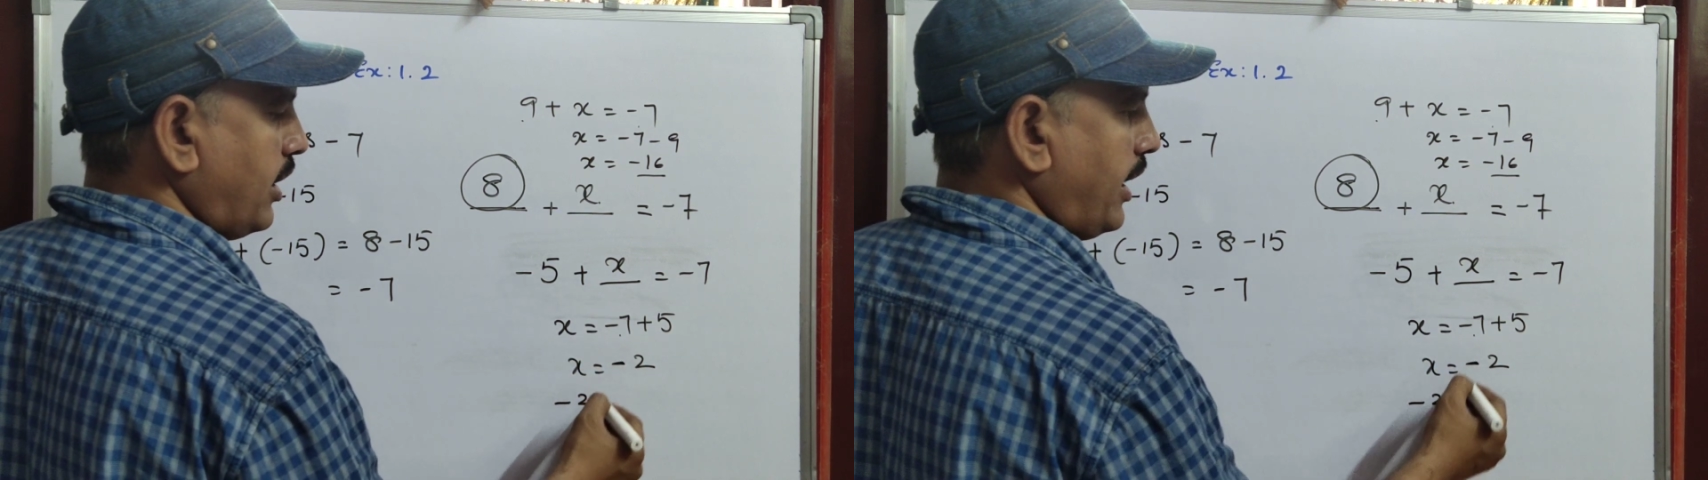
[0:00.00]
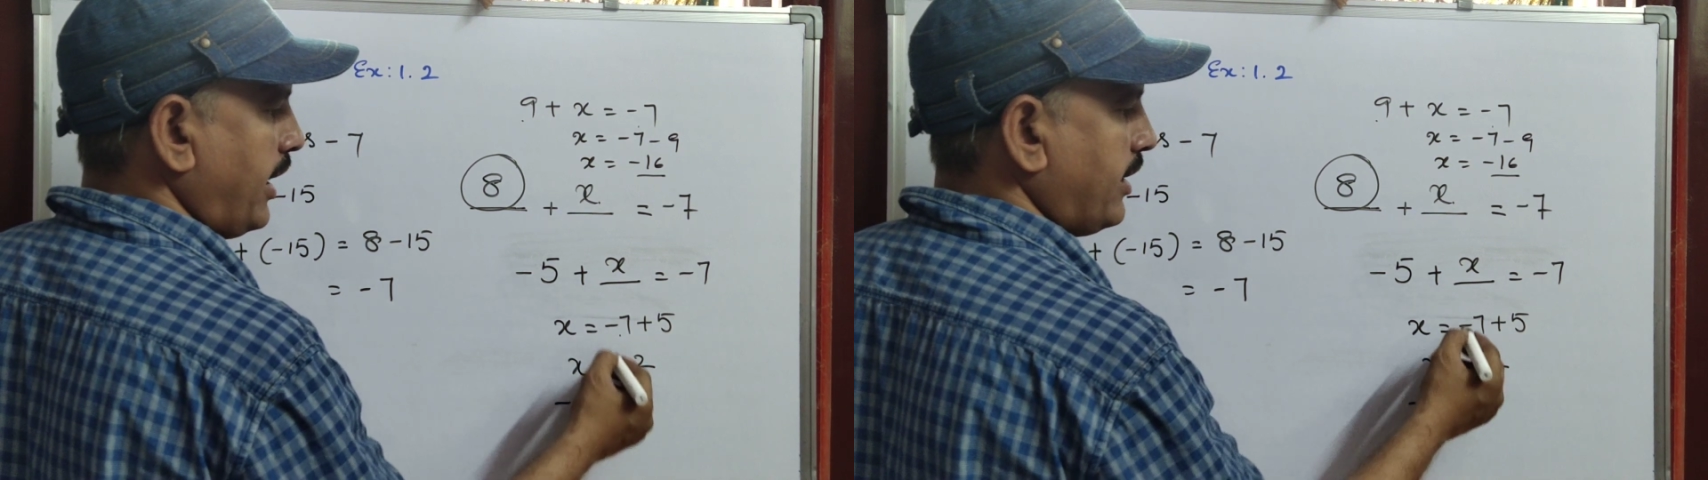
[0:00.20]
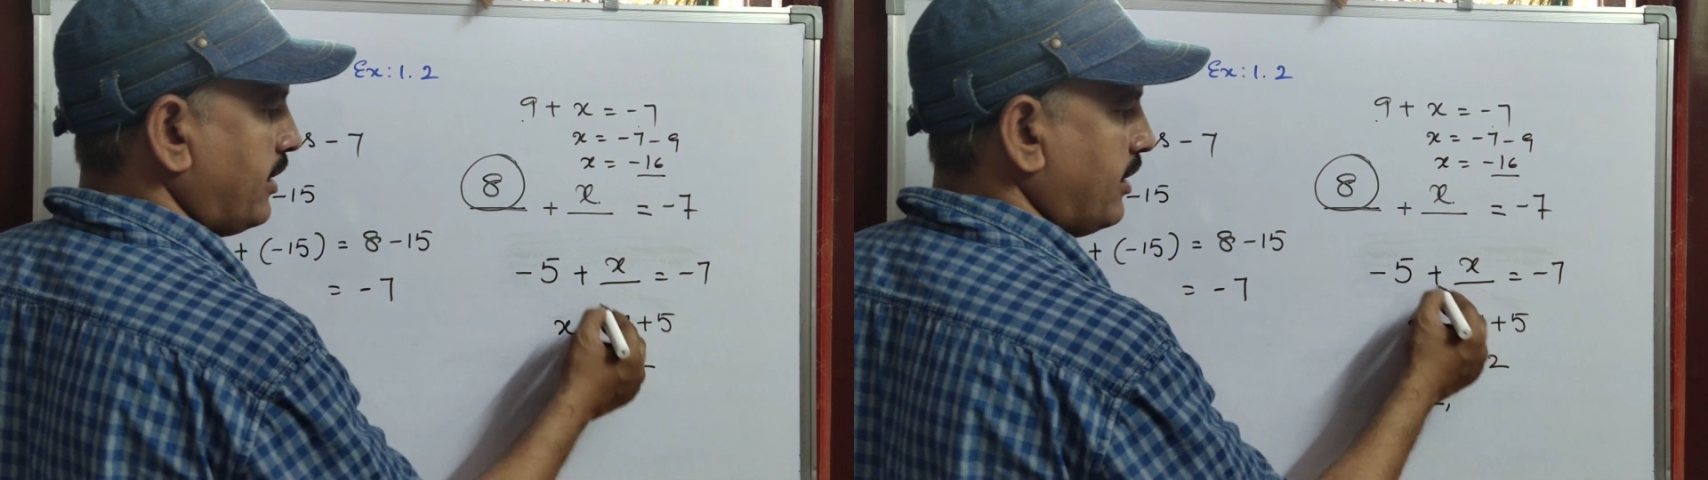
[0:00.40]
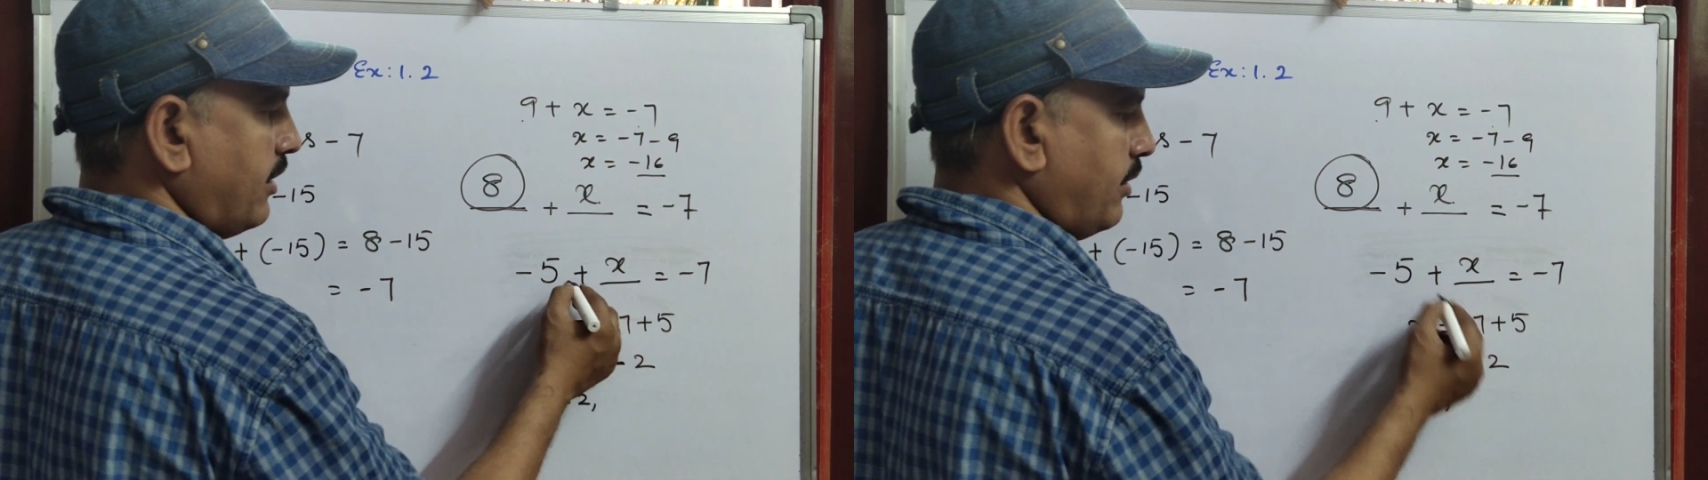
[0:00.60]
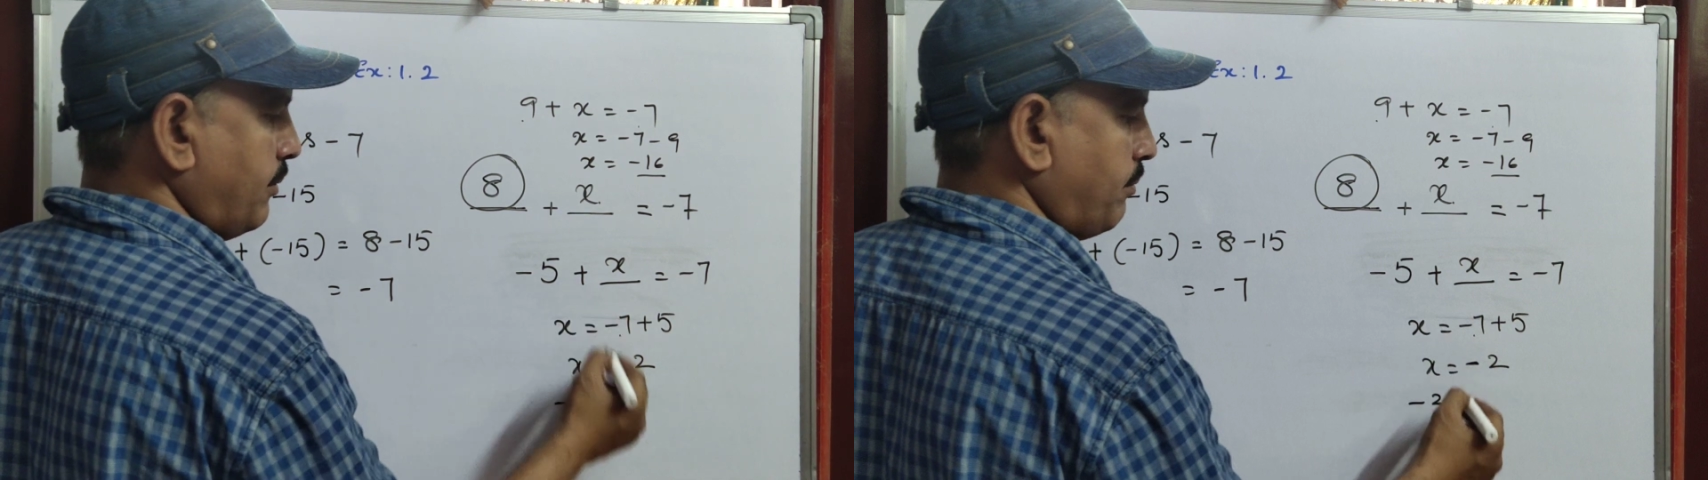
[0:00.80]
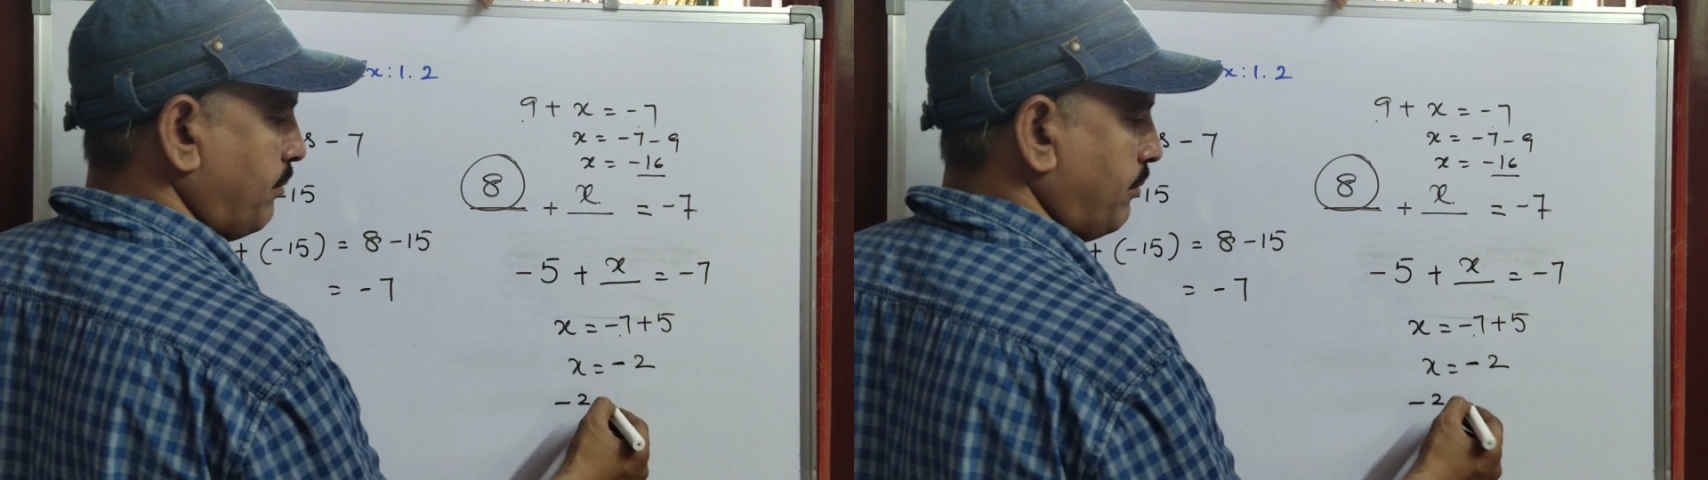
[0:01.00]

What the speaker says: and